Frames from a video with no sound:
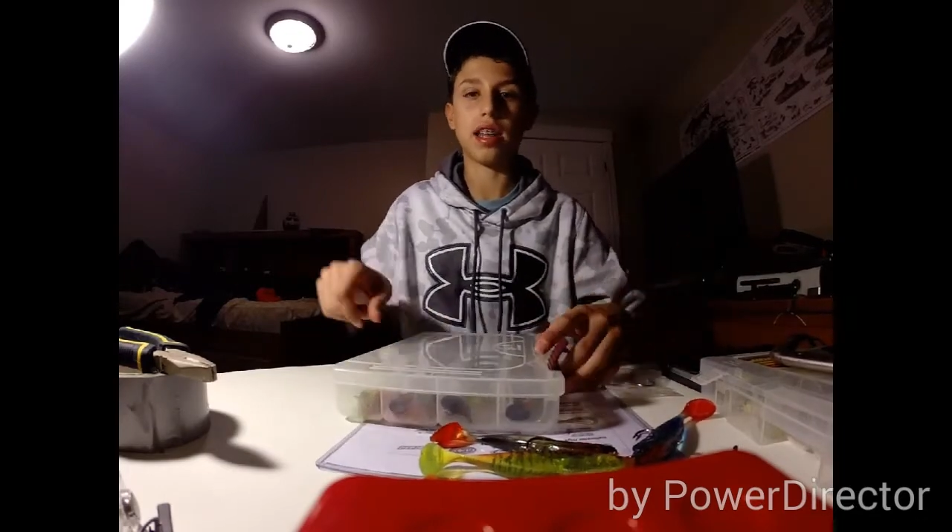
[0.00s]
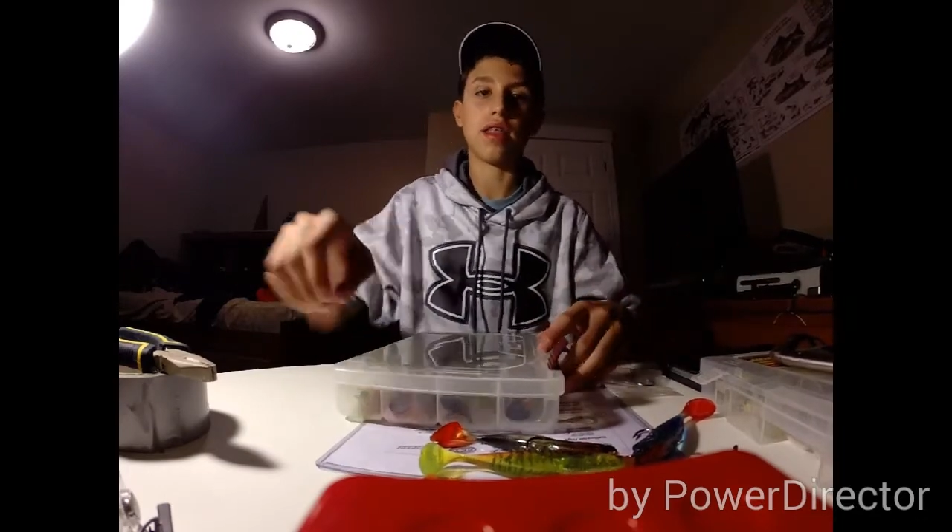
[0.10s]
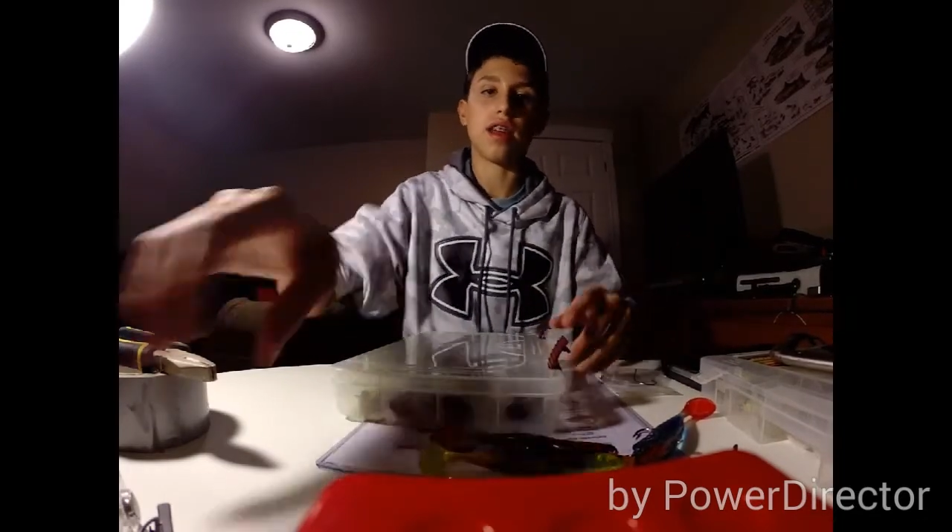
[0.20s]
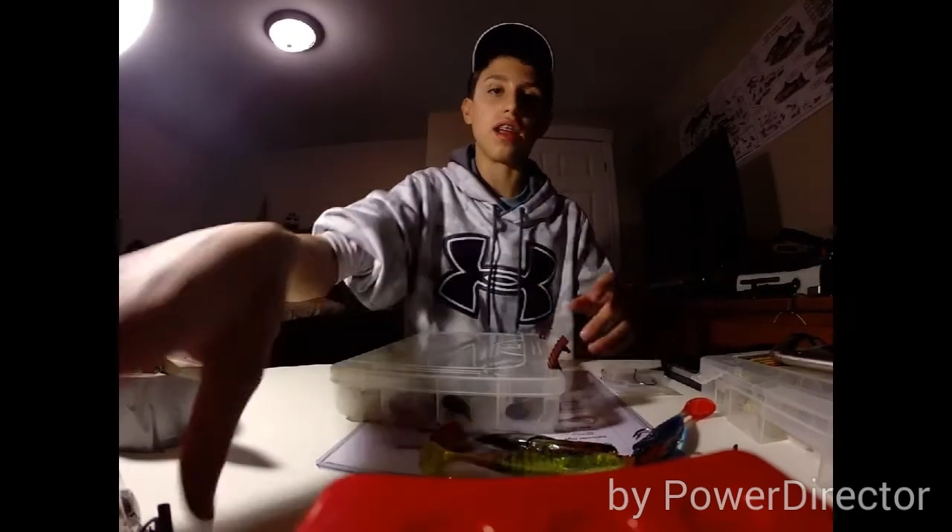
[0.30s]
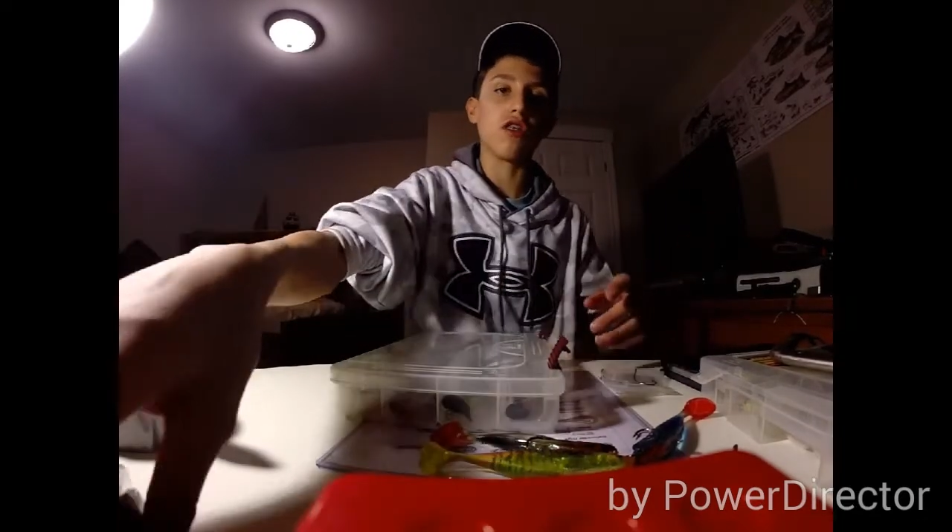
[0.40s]

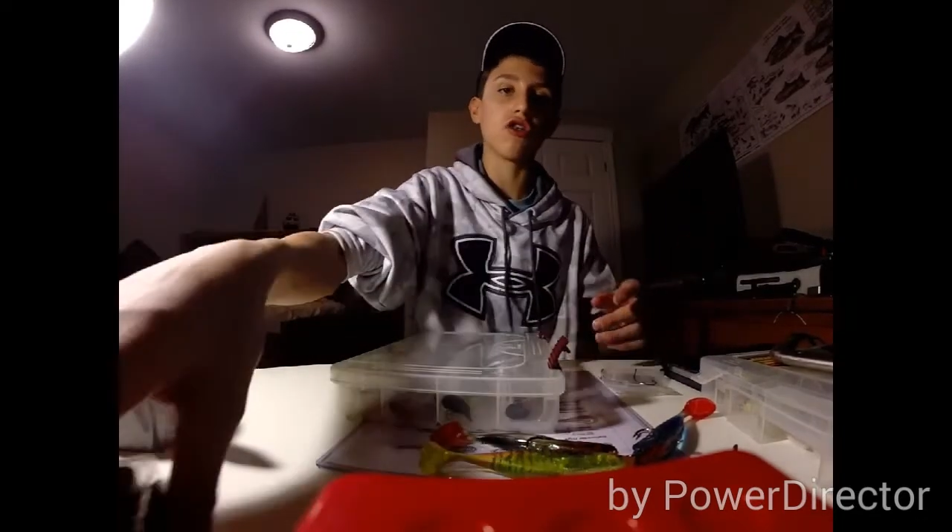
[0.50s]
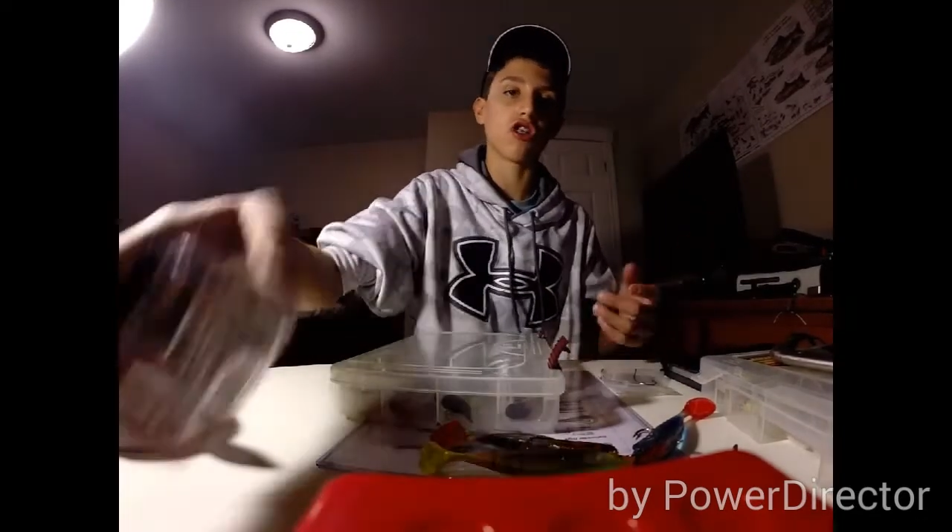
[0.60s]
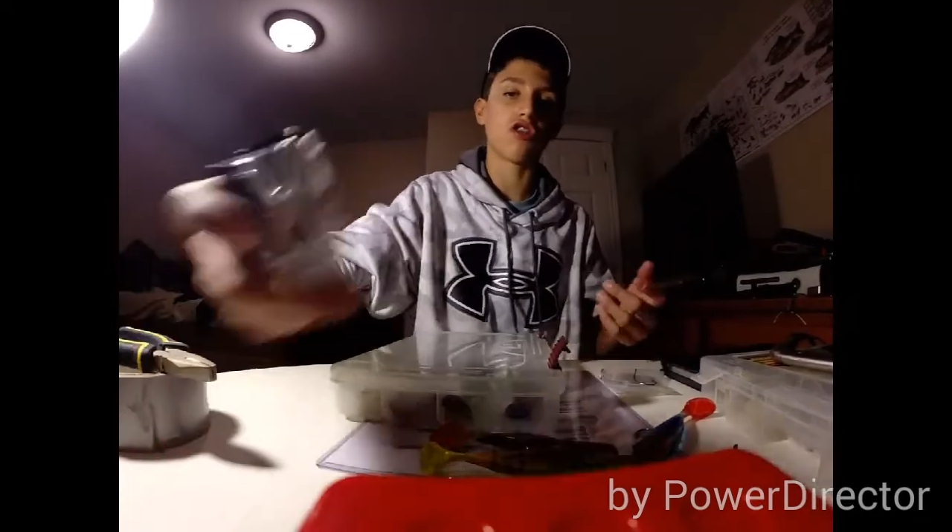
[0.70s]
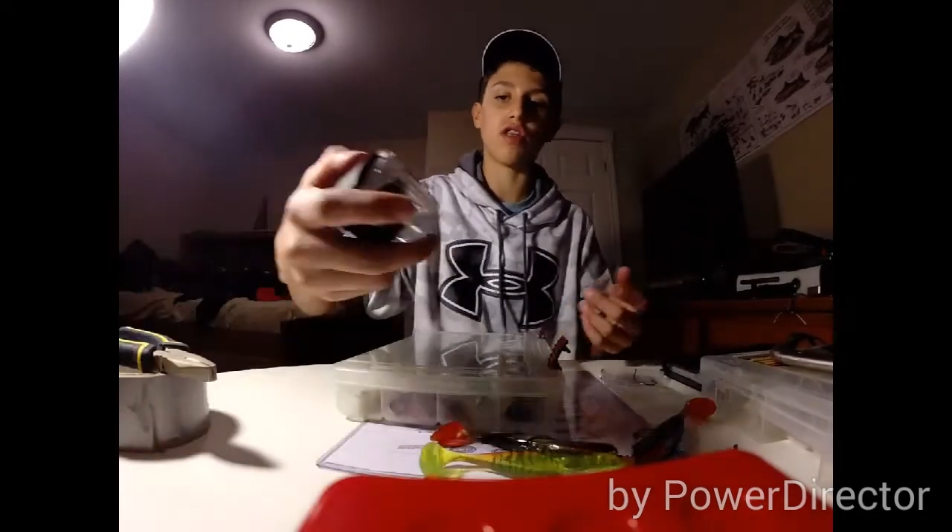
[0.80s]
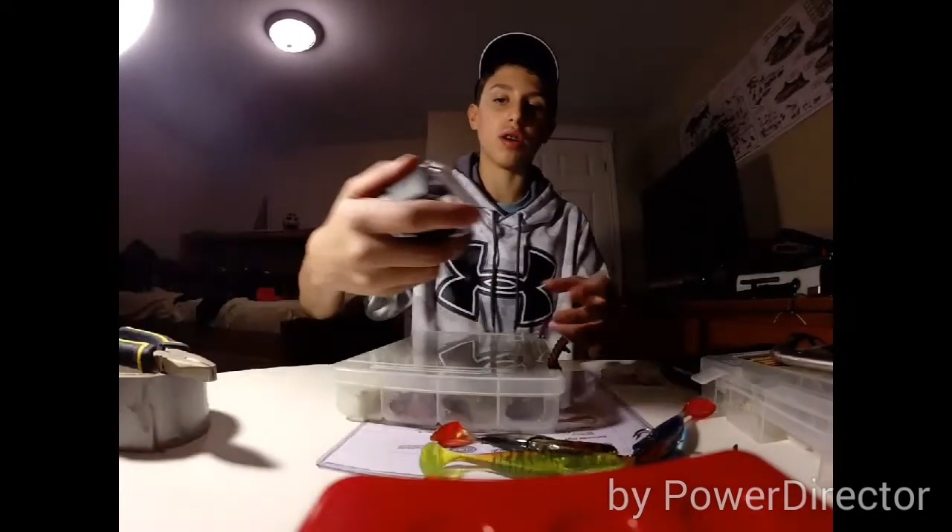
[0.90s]
and I
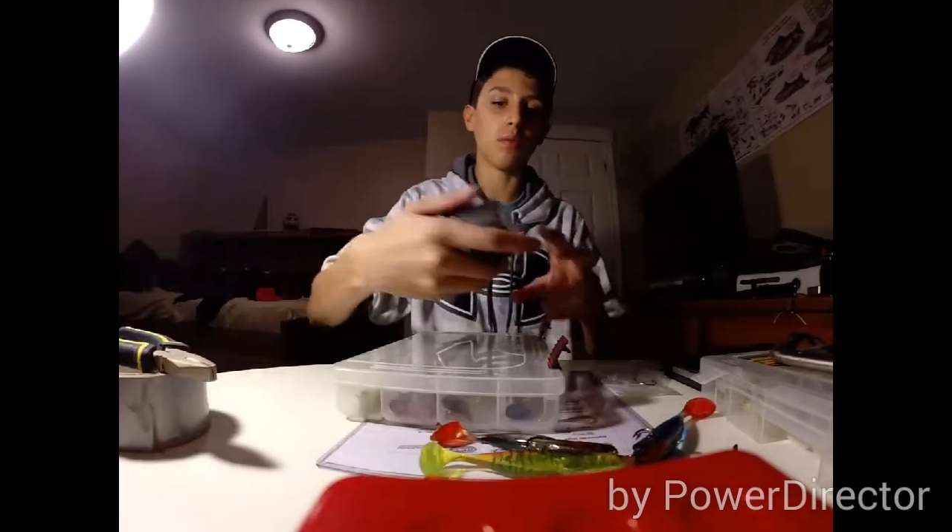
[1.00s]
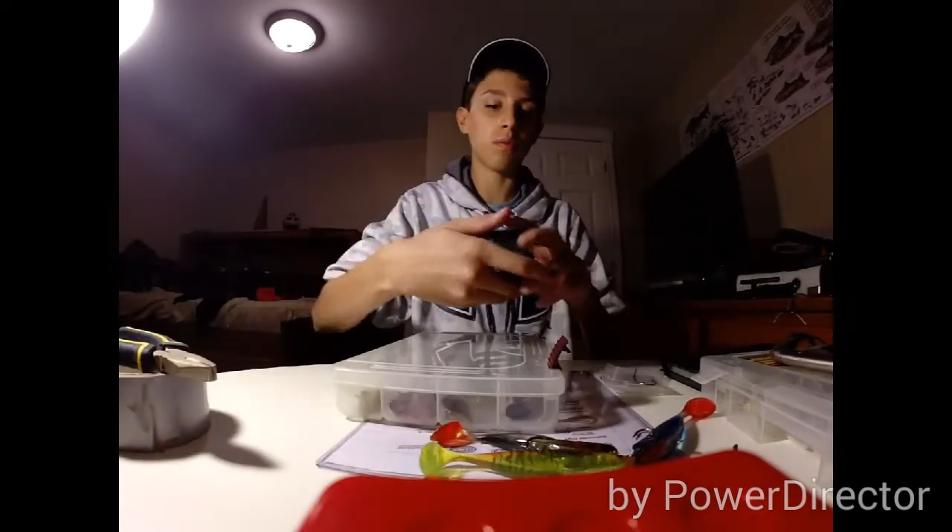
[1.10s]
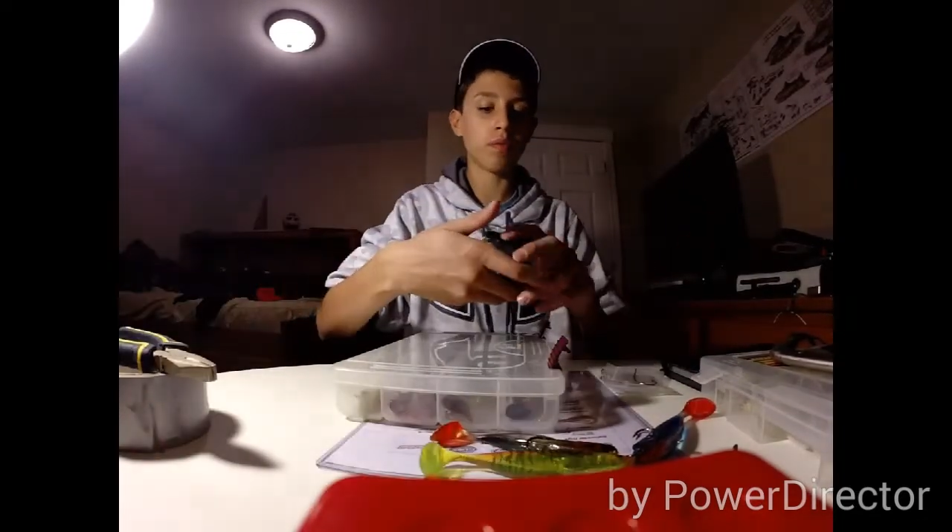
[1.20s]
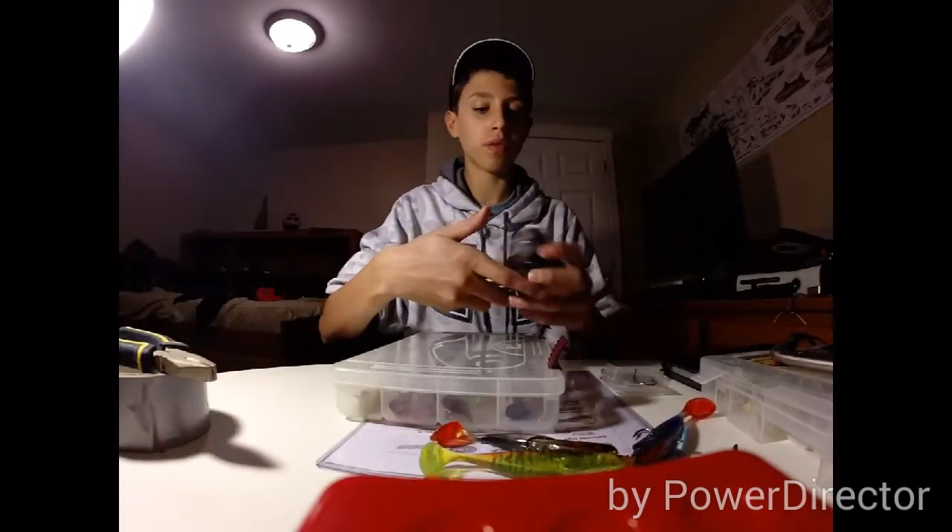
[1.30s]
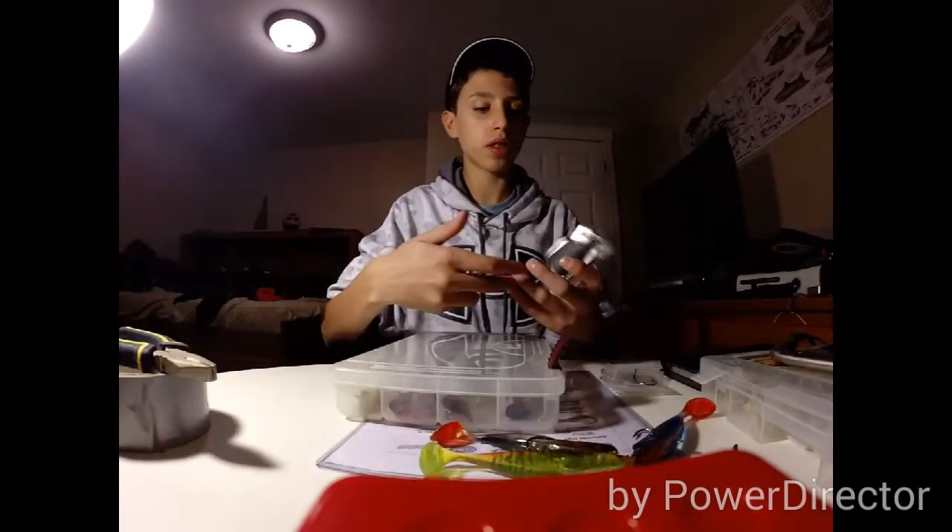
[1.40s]
usually film.